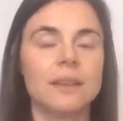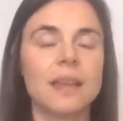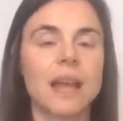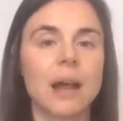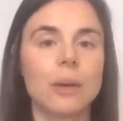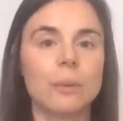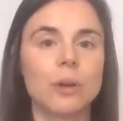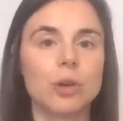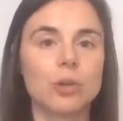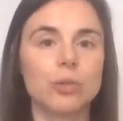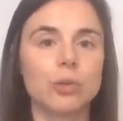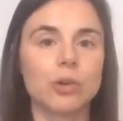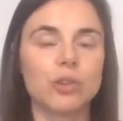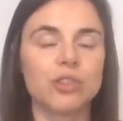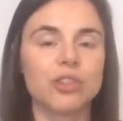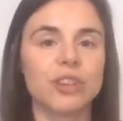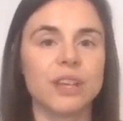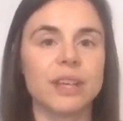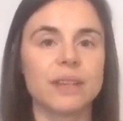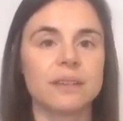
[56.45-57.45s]
Now, a
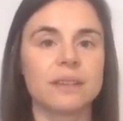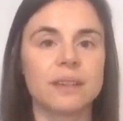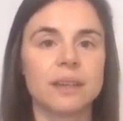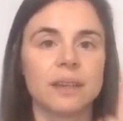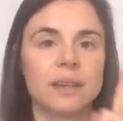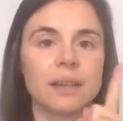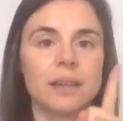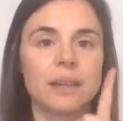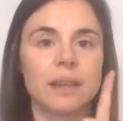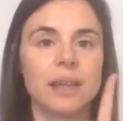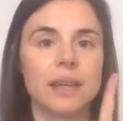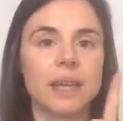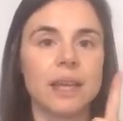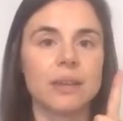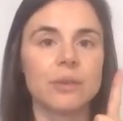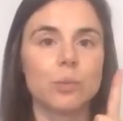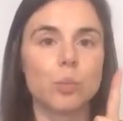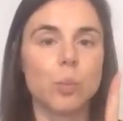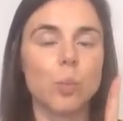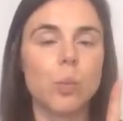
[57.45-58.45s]
crotchet
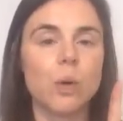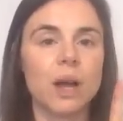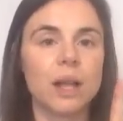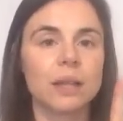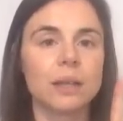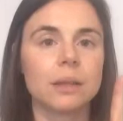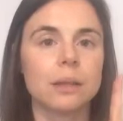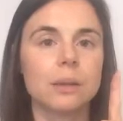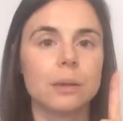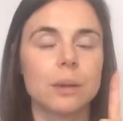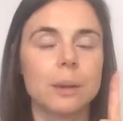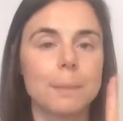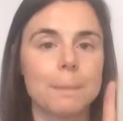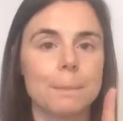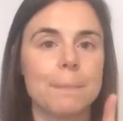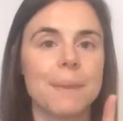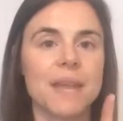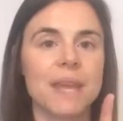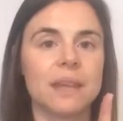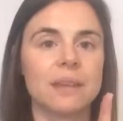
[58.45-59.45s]
is one
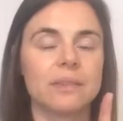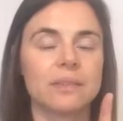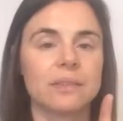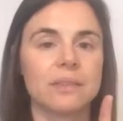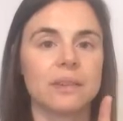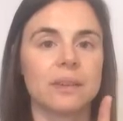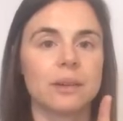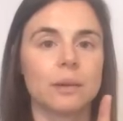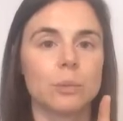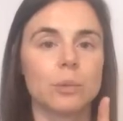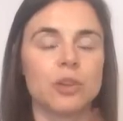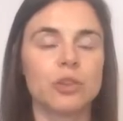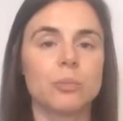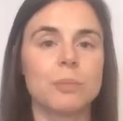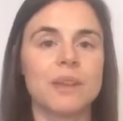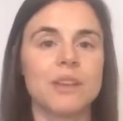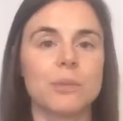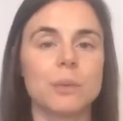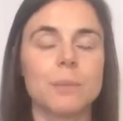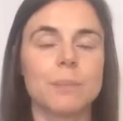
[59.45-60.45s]
beat,
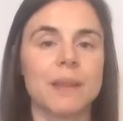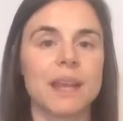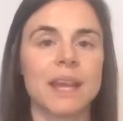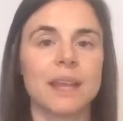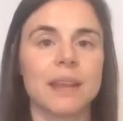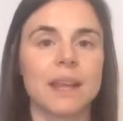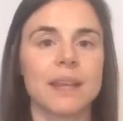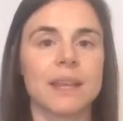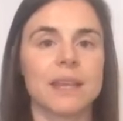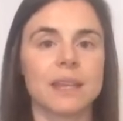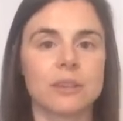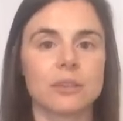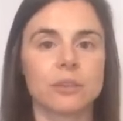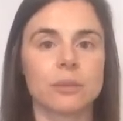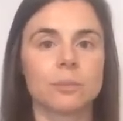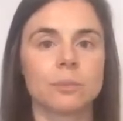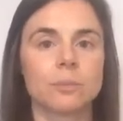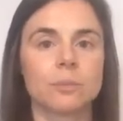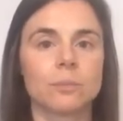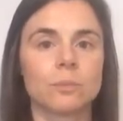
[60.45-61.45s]
which means we play it like
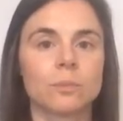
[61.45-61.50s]
this.